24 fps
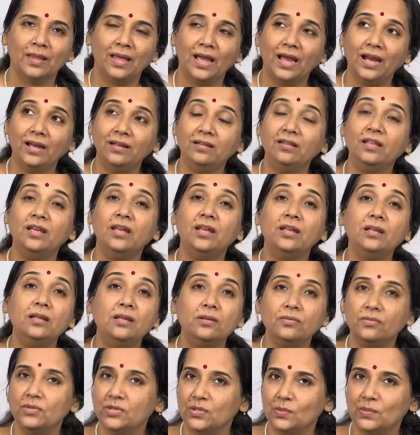at the
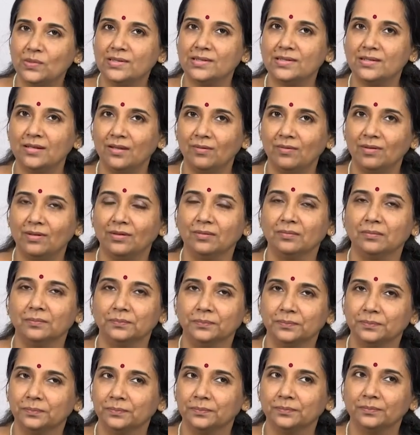individual's level.
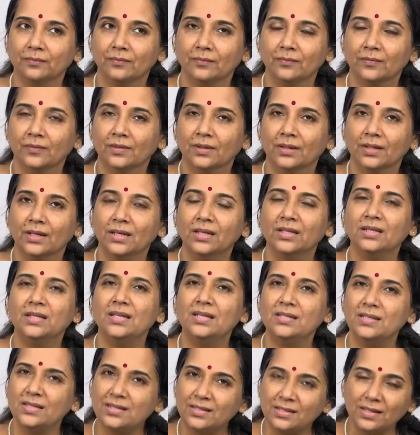
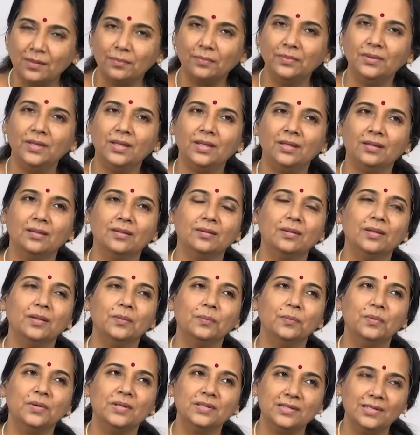This is something, the
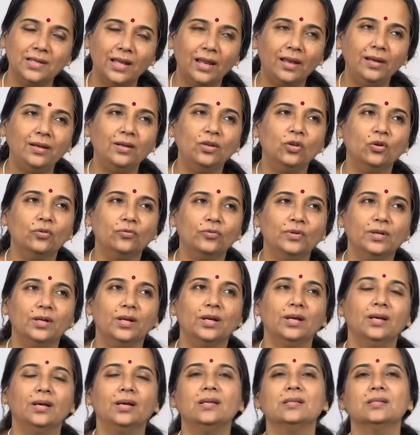personality of a
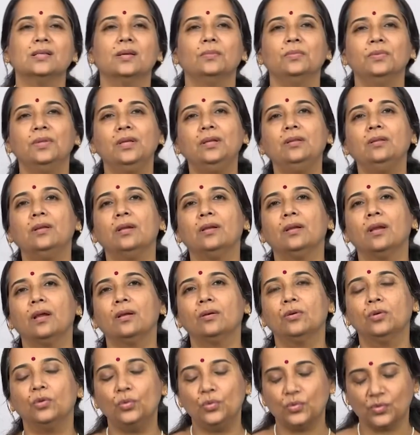raga is something that
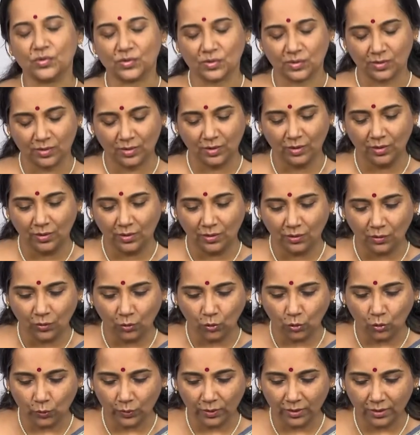accrues
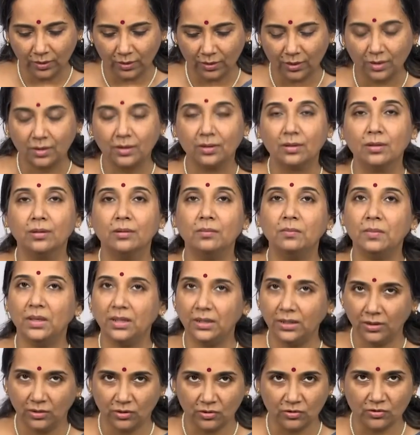over
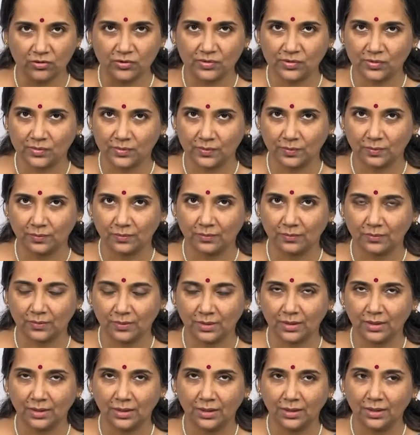many years
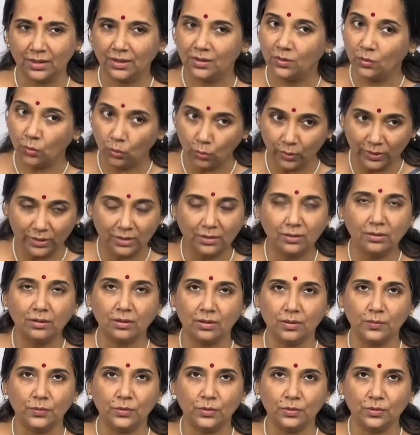within the
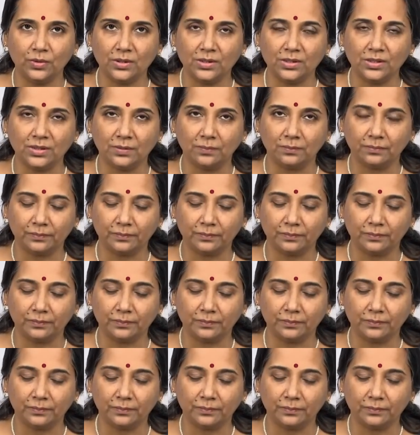community.